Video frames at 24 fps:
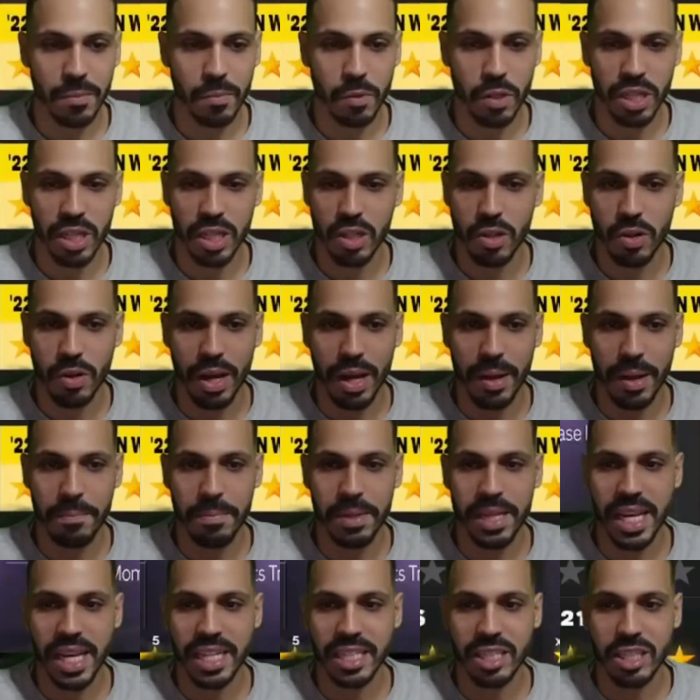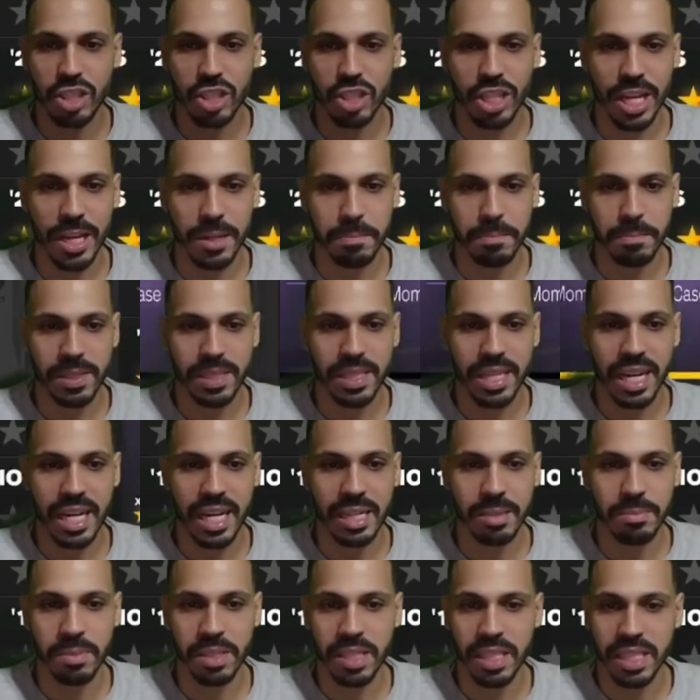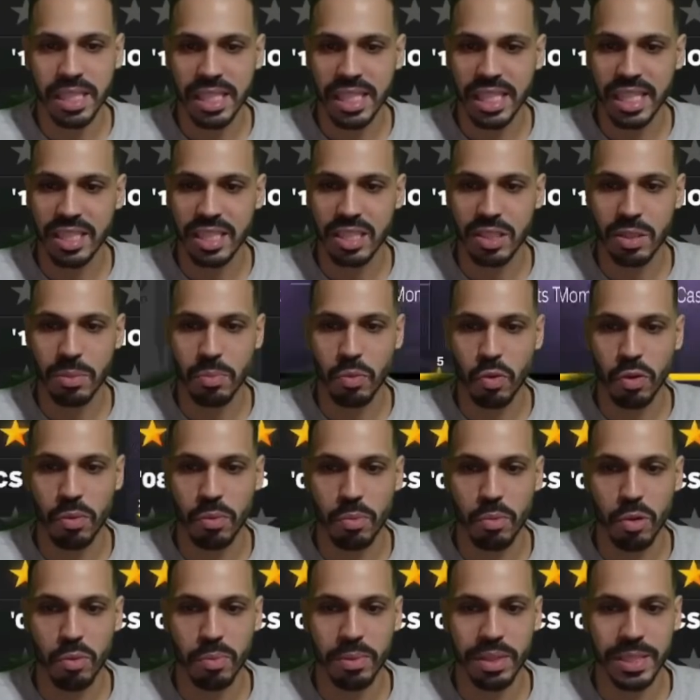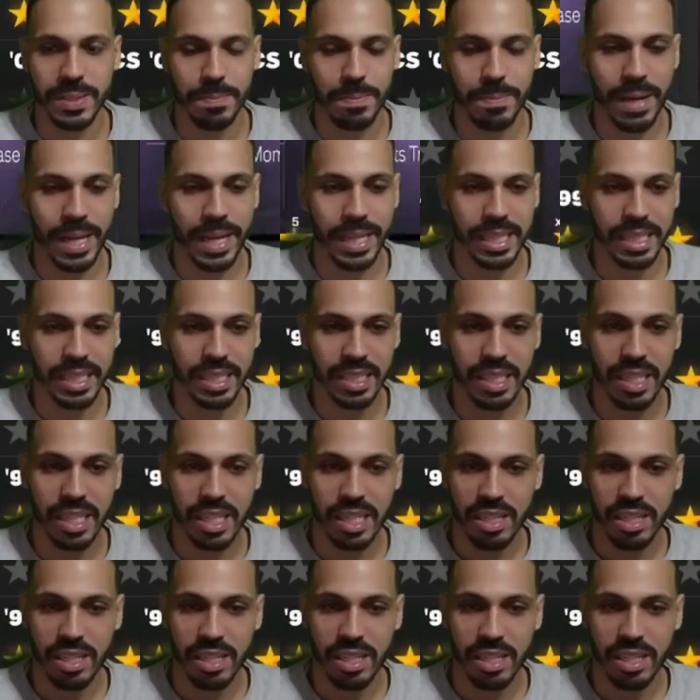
we're gonna go N B A Champs Dom, get some more Moments packs.